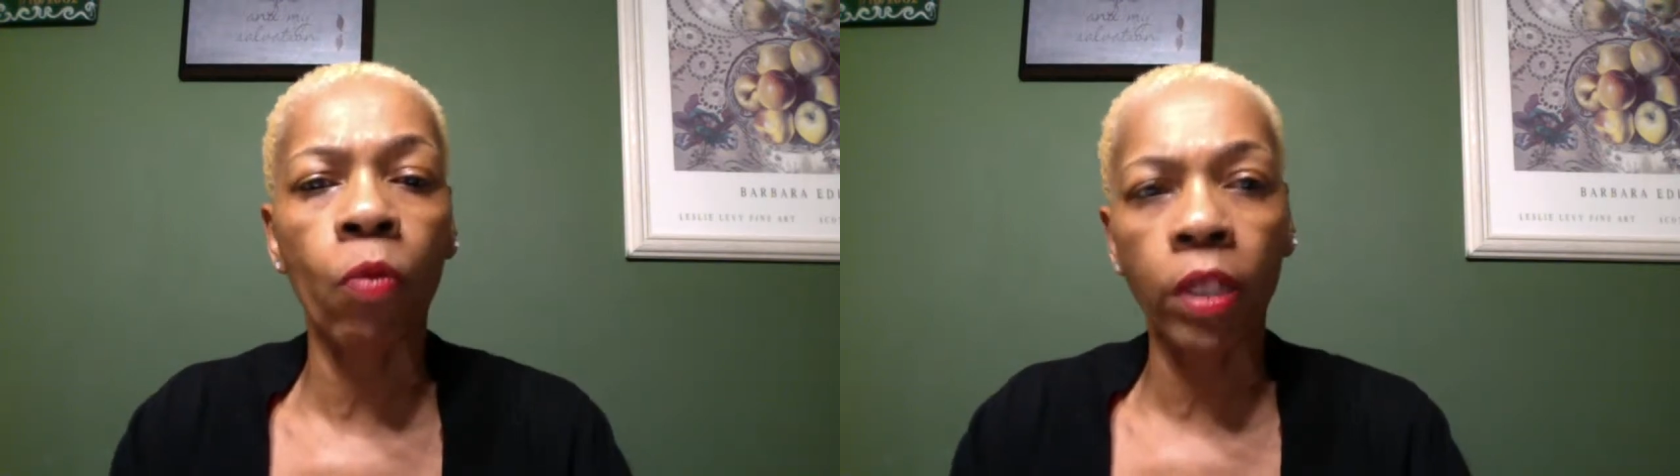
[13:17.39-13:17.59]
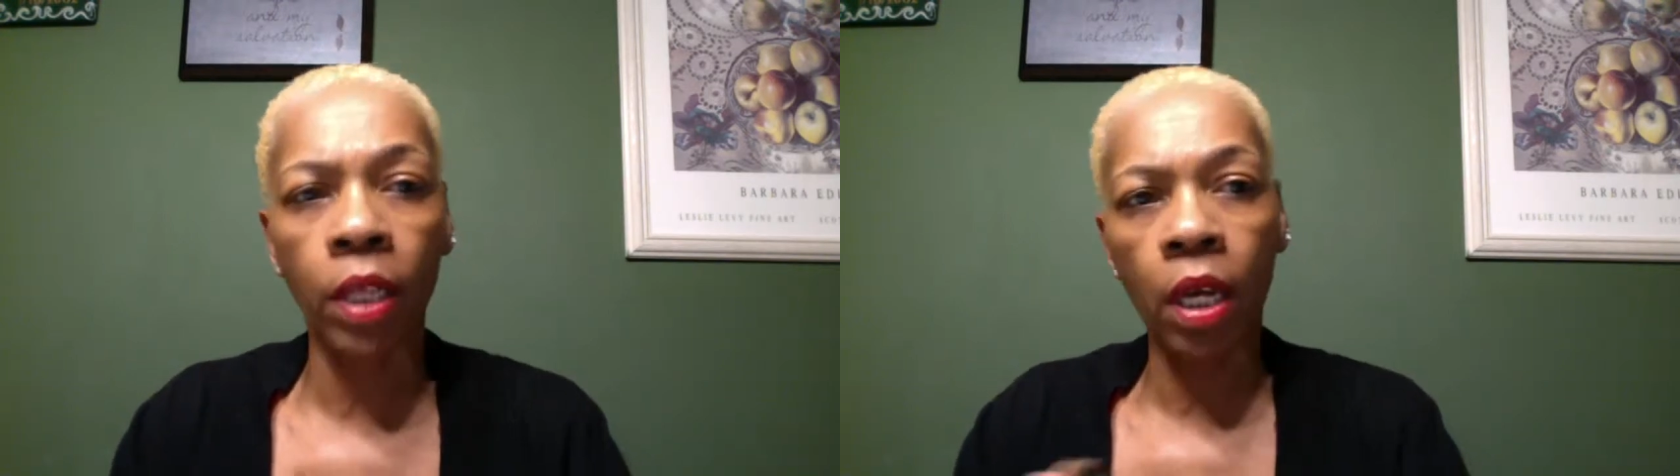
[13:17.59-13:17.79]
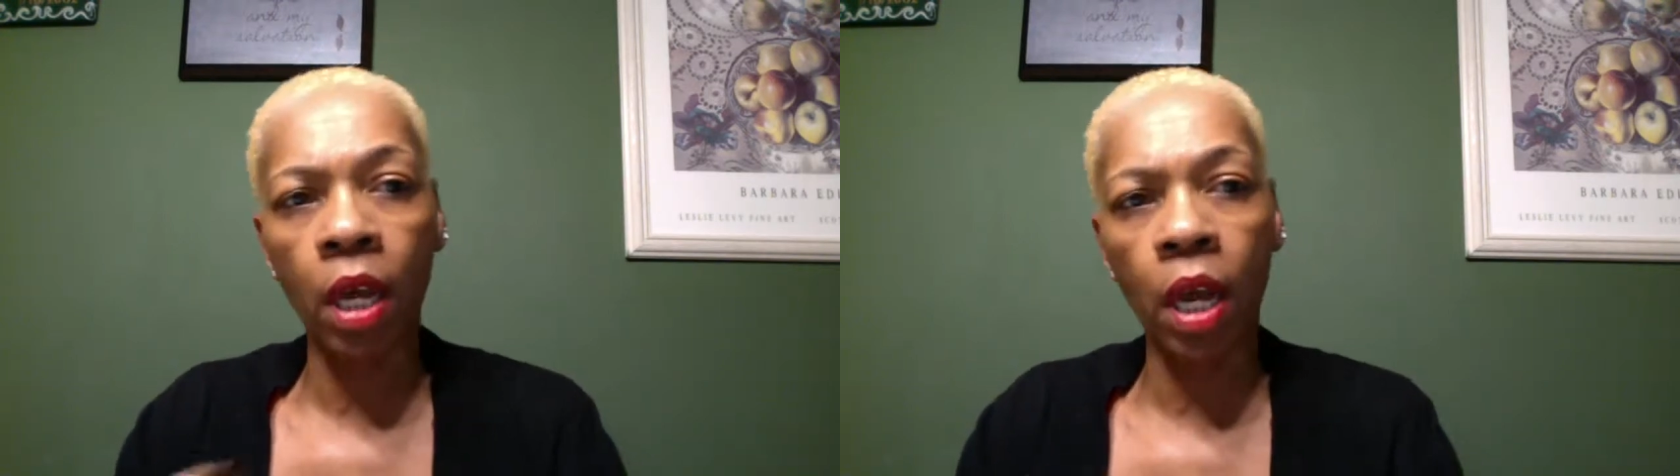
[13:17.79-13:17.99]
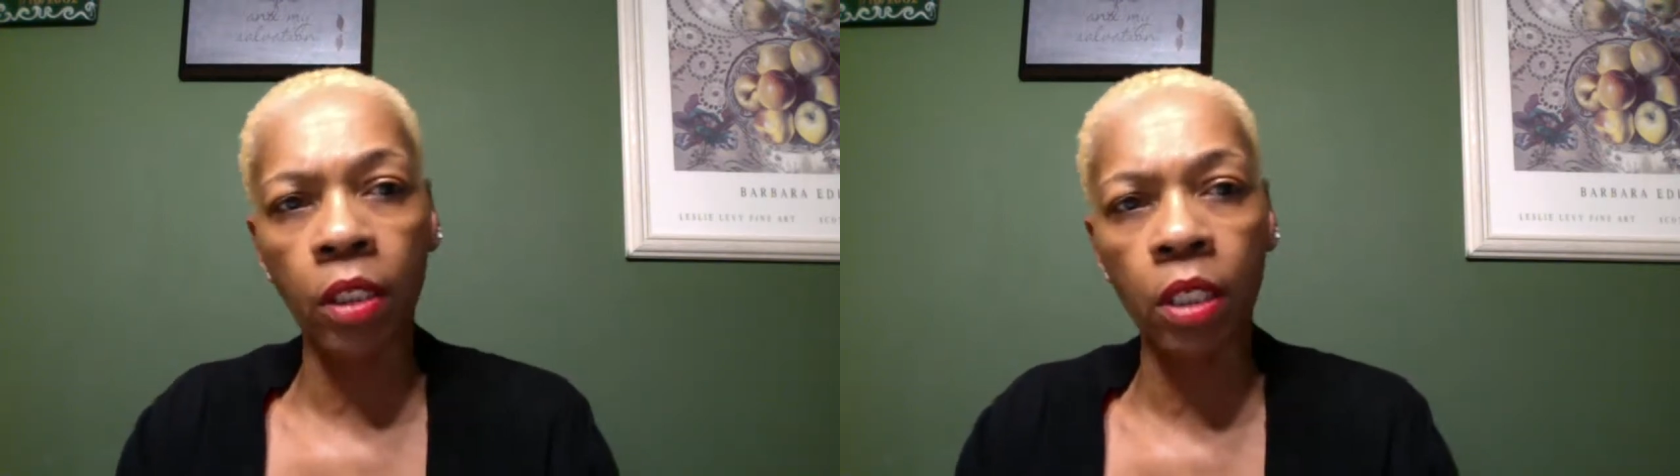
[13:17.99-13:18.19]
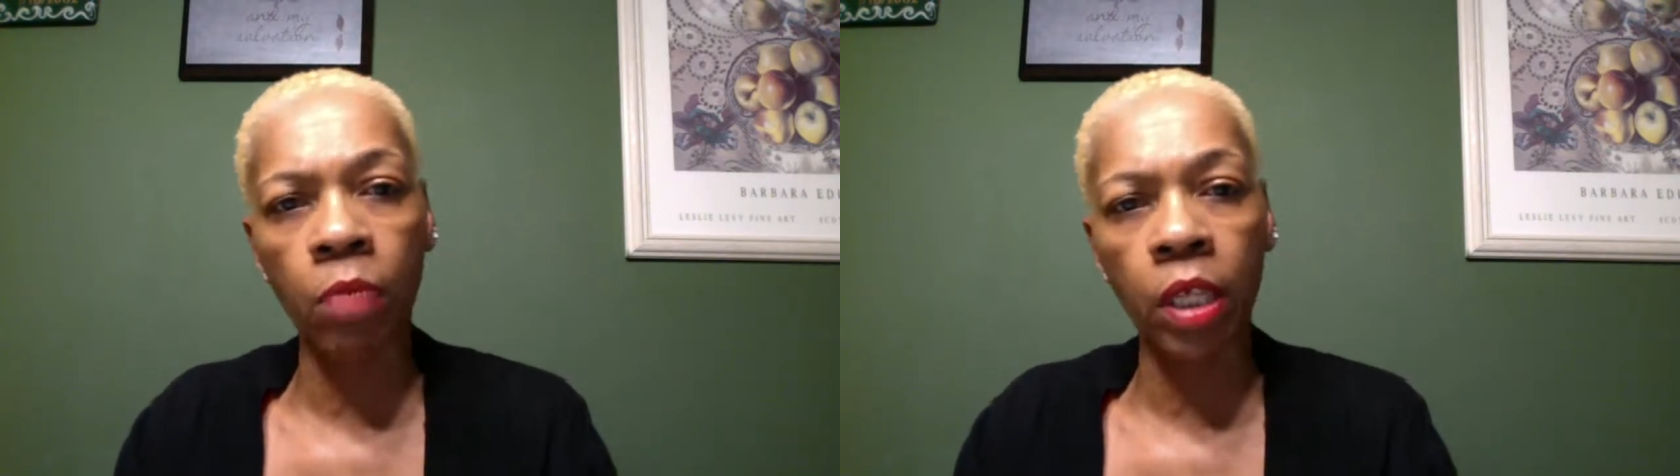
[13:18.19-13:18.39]
whether they're
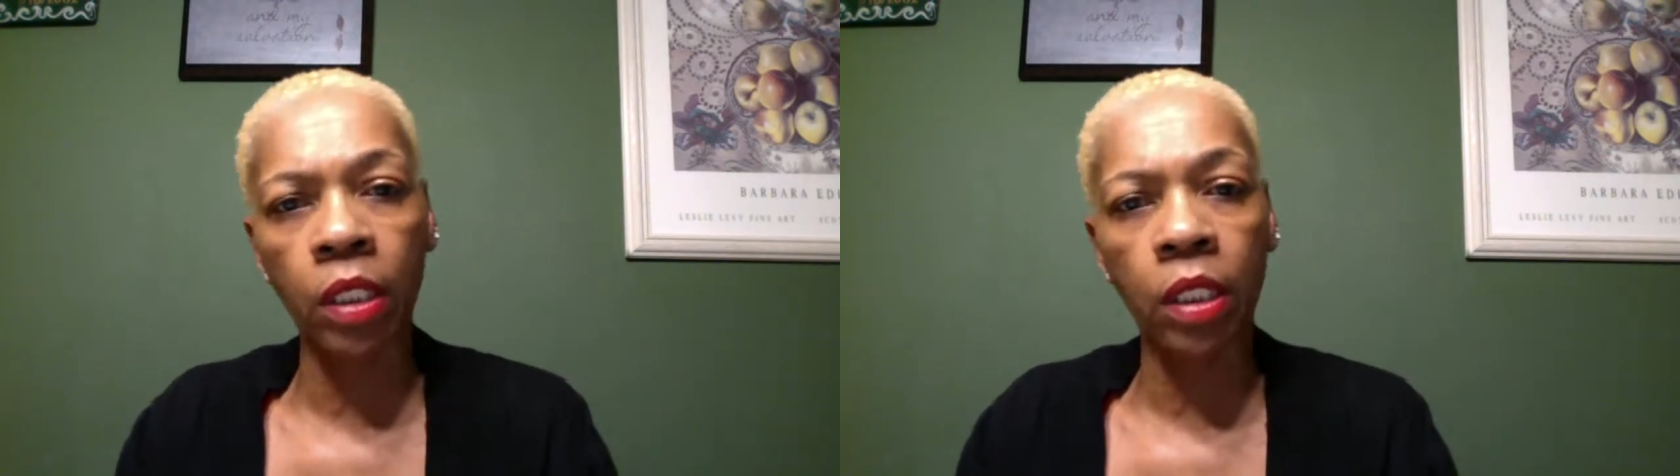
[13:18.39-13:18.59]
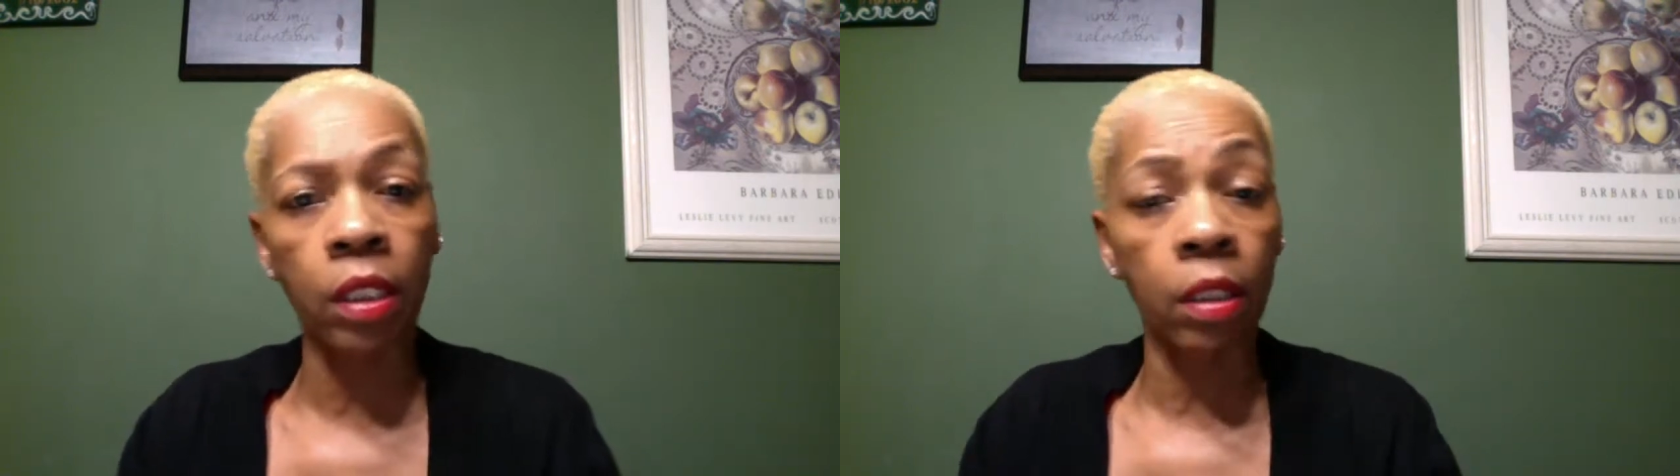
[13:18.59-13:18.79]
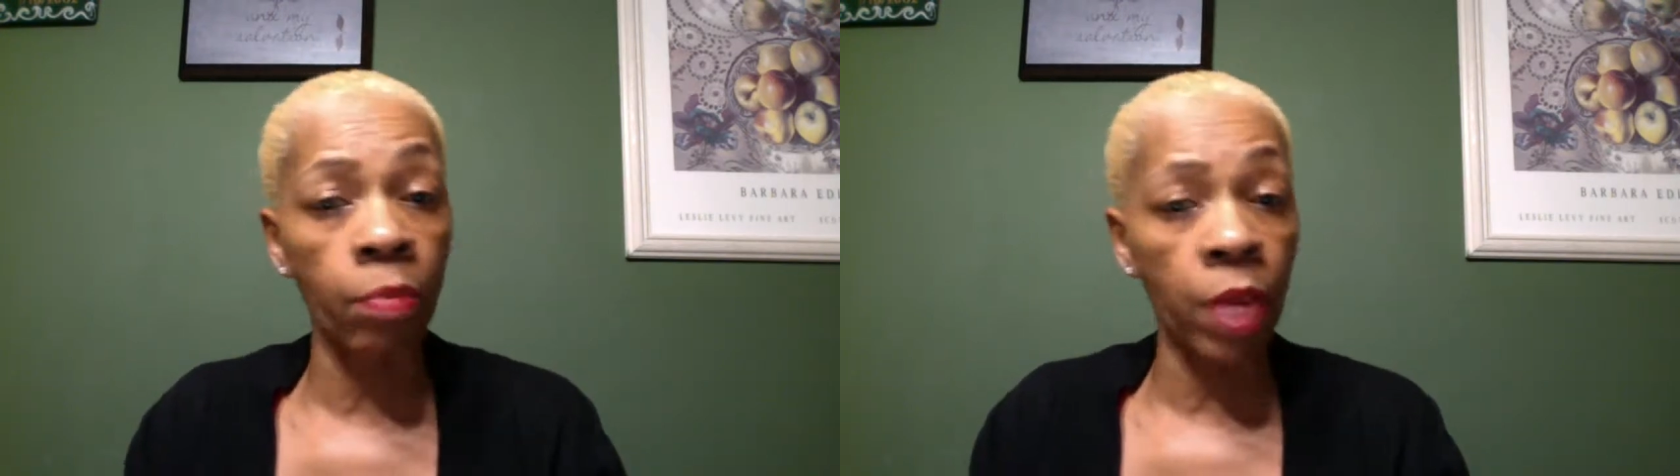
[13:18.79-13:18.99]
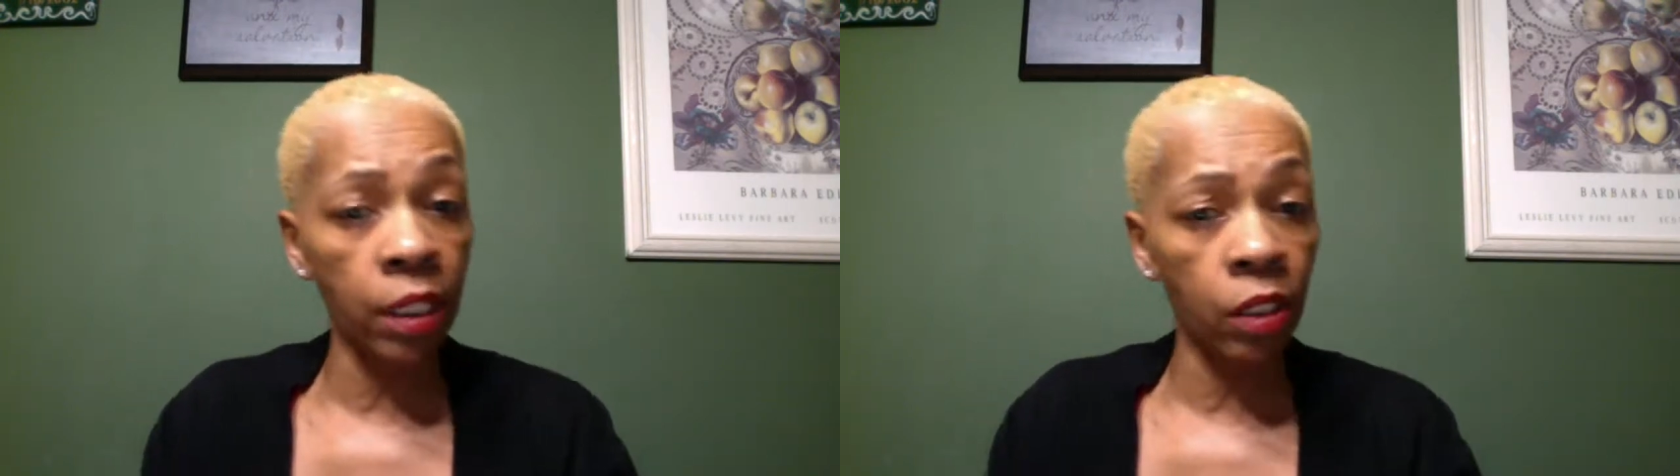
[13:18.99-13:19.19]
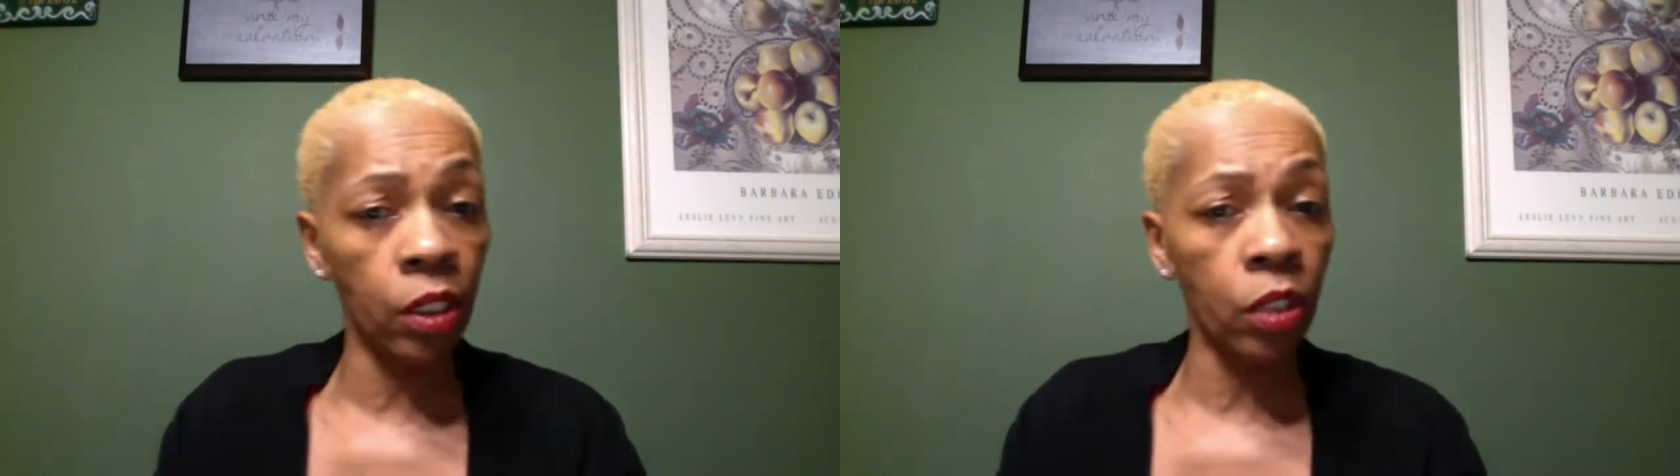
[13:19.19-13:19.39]
conscious
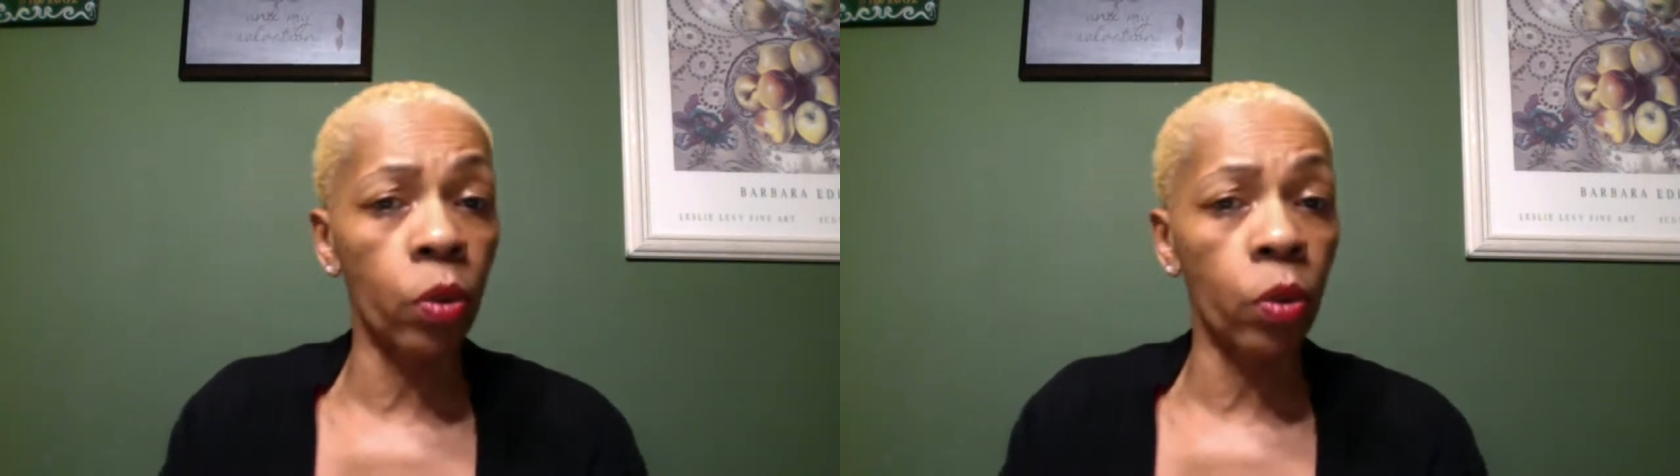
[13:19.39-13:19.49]
messages